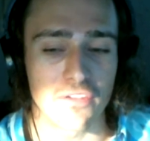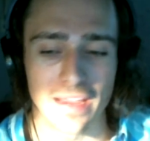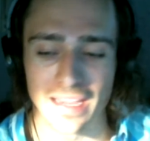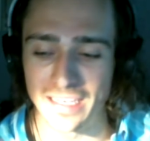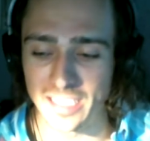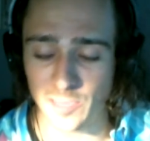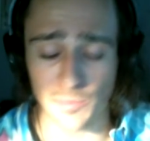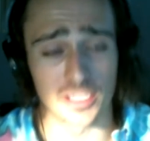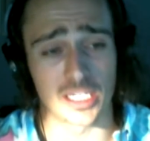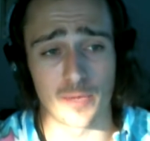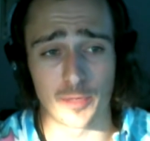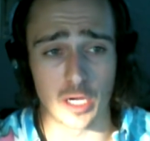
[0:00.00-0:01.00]
and despite
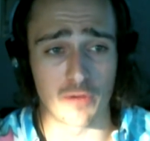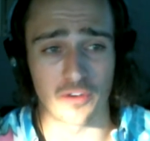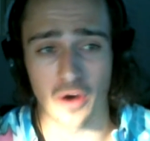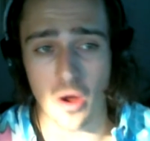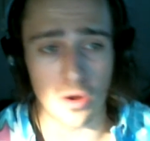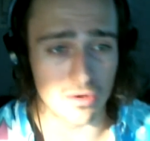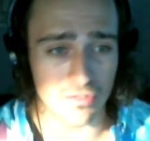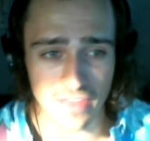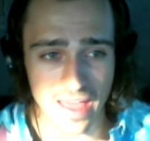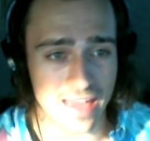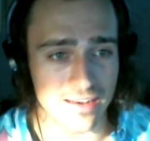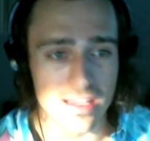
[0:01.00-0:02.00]
coming over all of
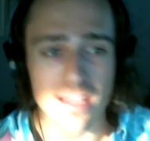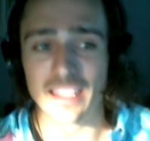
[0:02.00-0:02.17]
that